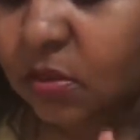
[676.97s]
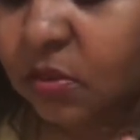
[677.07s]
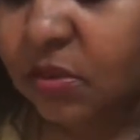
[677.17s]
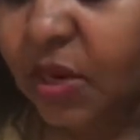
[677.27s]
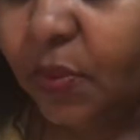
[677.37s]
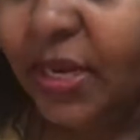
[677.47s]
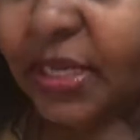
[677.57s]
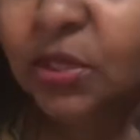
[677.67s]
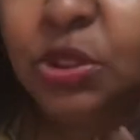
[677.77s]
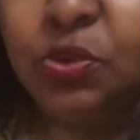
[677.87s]
they're
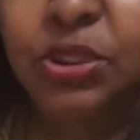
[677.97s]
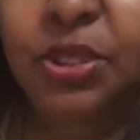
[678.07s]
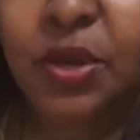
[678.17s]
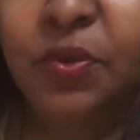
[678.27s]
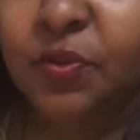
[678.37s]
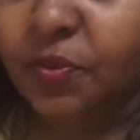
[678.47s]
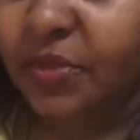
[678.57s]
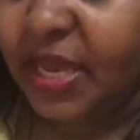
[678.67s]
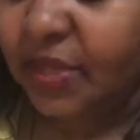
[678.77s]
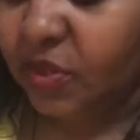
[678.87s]
wanting you to know
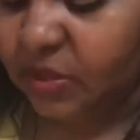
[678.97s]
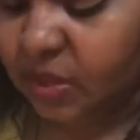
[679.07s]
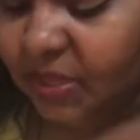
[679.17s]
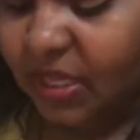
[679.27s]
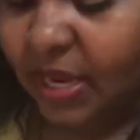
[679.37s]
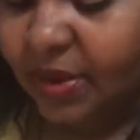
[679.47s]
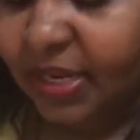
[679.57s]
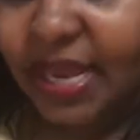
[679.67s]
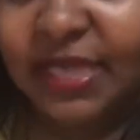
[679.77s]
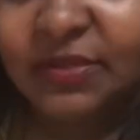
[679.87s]
that there's going to be
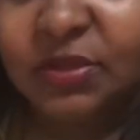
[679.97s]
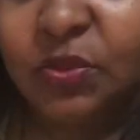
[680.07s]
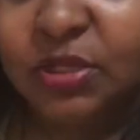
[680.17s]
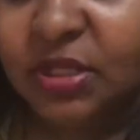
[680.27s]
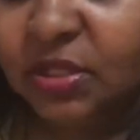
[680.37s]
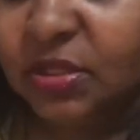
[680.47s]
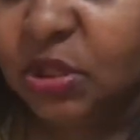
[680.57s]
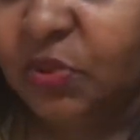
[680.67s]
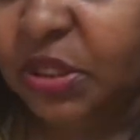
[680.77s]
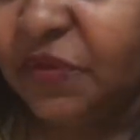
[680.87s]
clarity, Ace of Swords, in this
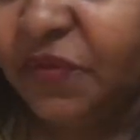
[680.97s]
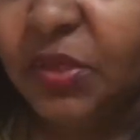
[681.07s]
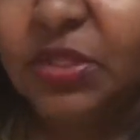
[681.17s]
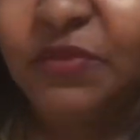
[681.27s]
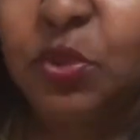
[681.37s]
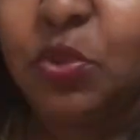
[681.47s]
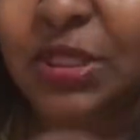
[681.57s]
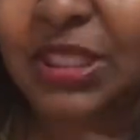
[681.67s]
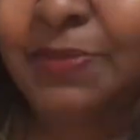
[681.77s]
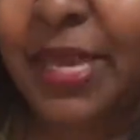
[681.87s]
situation. For those of you who
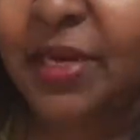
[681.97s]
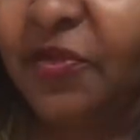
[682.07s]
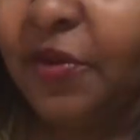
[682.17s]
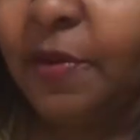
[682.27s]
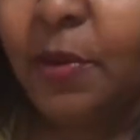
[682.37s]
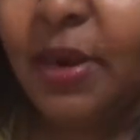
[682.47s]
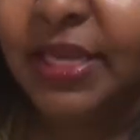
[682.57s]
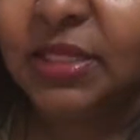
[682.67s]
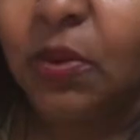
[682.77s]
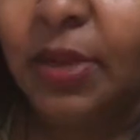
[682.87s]
suspect a third party
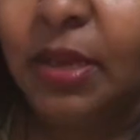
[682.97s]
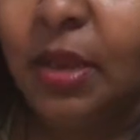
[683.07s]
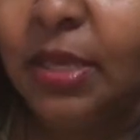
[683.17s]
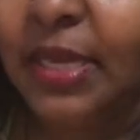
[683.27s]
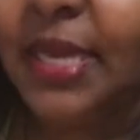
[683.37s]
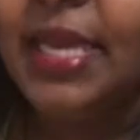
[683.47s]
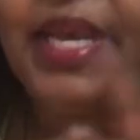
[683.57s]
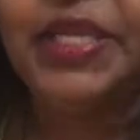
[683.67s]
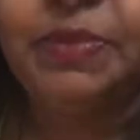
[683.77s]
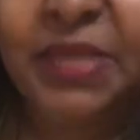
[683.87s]
is going on,
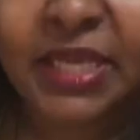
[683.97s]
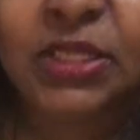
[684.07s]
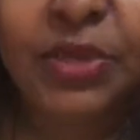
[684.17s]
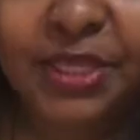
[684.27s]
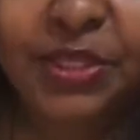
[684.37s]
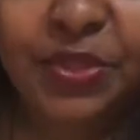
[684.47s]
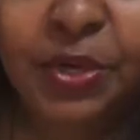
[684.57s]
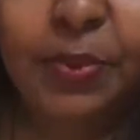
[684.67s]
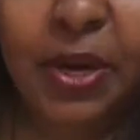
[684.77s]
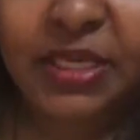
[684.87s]
it's because there is a
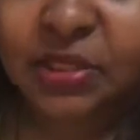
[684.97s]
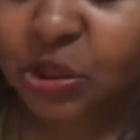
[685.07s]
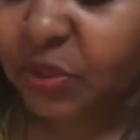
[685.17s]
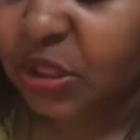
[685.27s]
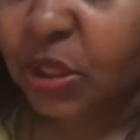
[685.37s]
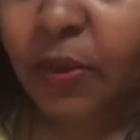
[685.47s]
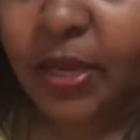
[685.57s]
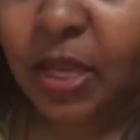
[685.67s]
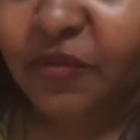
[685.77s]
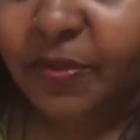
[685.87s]
third party situation going
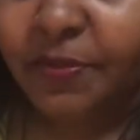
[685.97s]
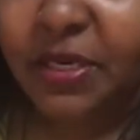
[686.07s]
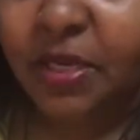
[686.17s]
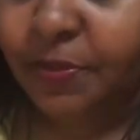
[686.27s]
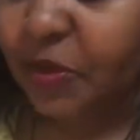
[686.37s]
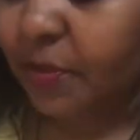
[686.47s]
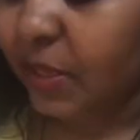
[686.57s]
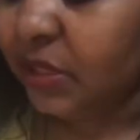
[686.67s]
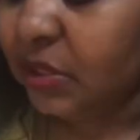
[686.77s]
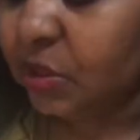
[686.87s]
on. You've been put in a third
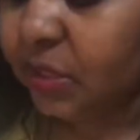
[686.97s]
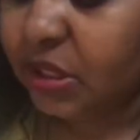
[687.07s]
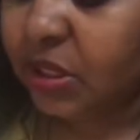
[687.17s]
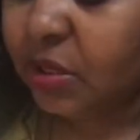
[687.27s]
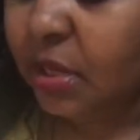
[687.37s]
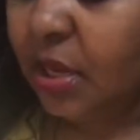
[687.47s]
party situation.